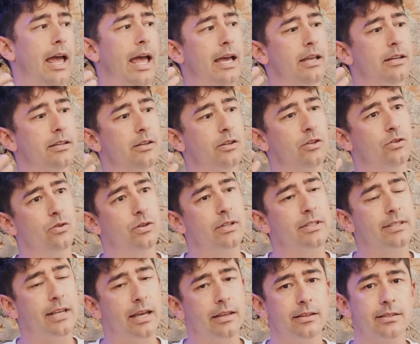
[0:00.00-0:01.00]
And you
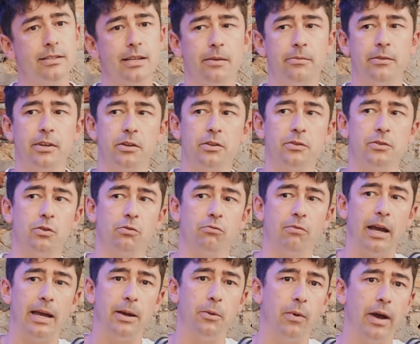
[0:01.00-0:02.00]
can say the same thing as you're
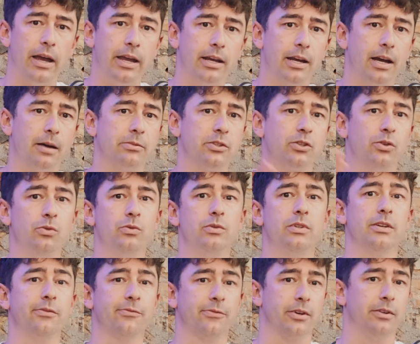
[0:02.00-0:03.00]
weighing up two
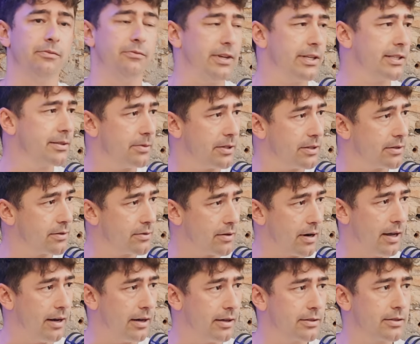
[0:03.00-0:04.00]
different investments,
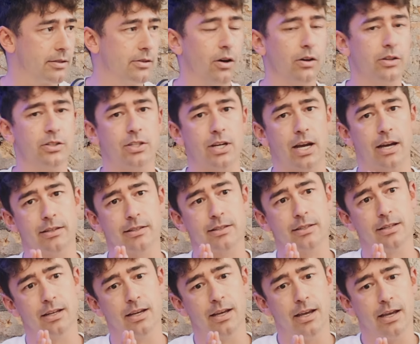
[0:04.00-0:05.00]
right? It's not
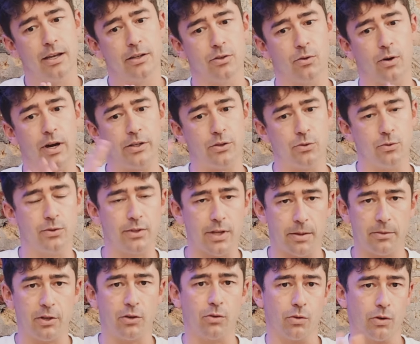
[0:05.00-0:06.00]
just, do I do
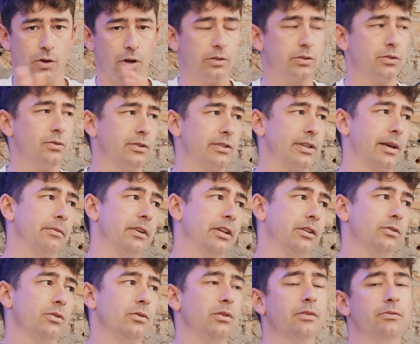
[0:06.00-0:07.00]
something or not do
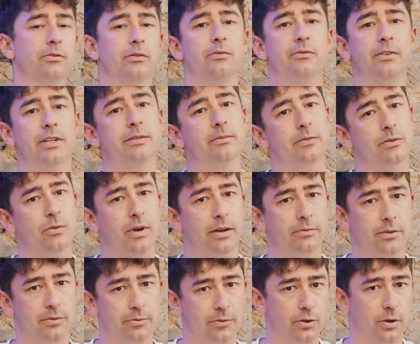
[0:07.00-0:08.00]
something? Two different investments will
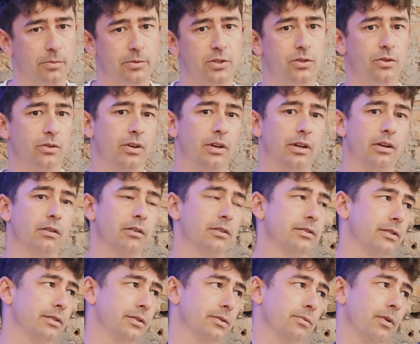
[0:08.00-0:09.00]
have different opportunity
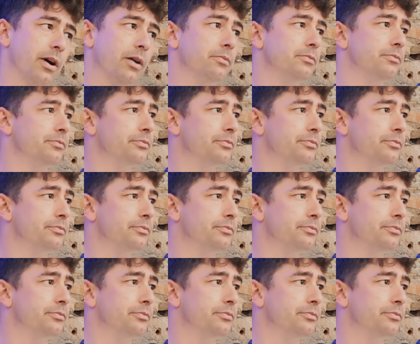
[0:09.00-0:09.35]
costs as well.